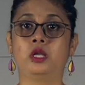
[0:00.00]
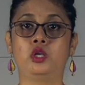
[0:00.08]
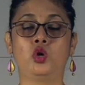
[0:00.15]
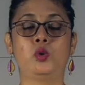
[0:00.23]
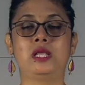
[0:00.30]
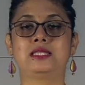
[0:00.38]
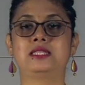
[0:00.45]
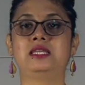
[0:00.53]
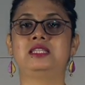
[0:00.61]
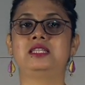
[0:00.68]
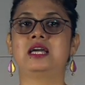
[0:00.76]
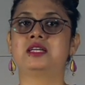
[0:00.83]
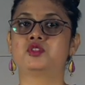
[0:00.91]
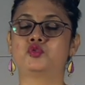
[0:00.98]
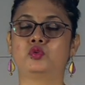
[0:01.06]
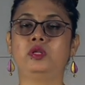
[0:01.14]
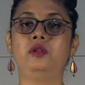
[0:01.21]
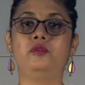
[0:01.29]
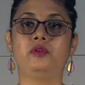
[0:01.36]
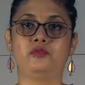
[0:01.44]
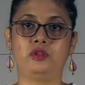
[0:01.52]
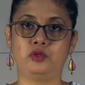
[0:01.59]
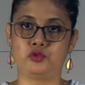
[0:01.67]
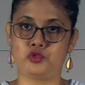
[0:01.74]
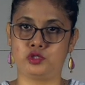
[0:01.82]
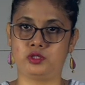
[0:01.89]
known as the Industrial
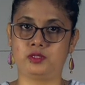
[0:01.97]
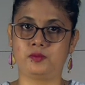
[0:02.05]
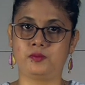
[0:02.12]
Revolution.